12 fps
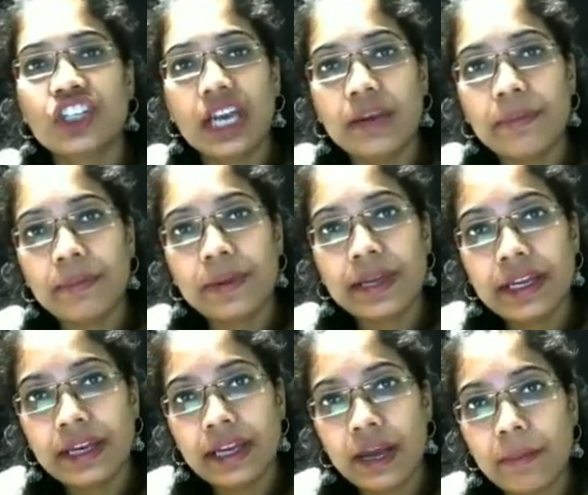can
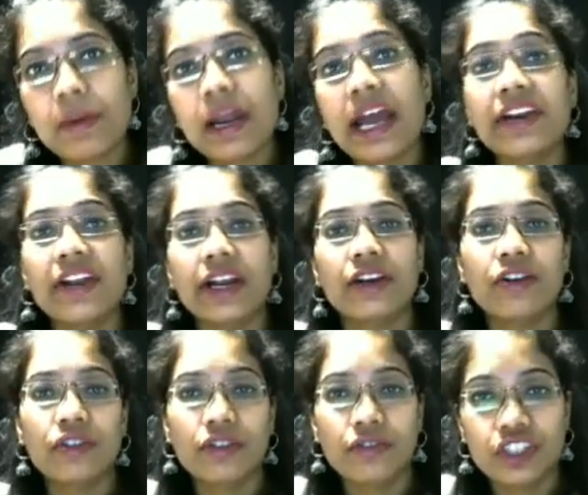be applied directly
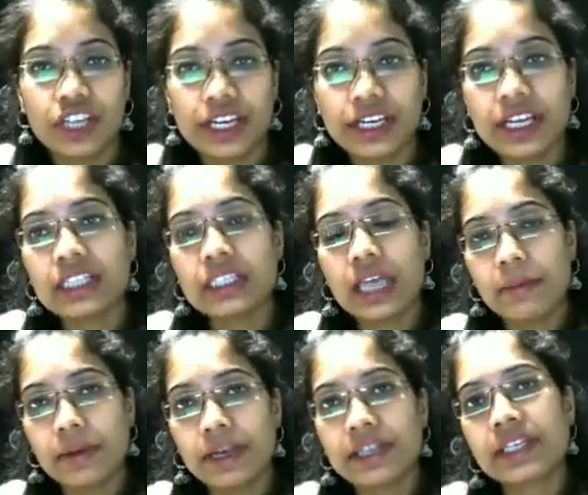on the vagina as
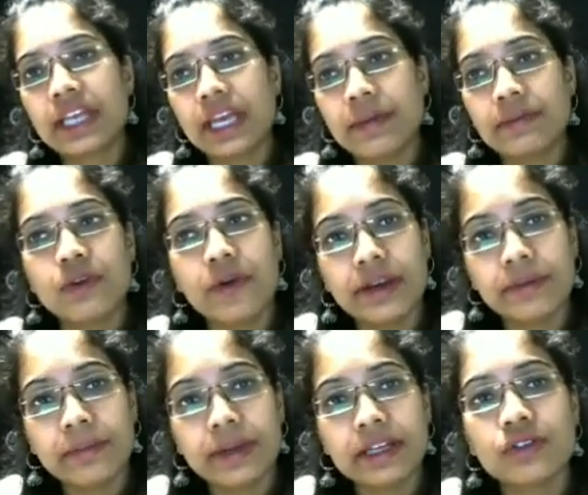tablets, creams,
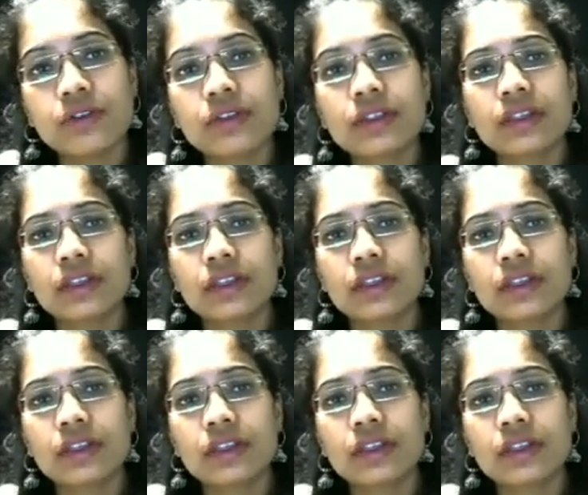ointments, or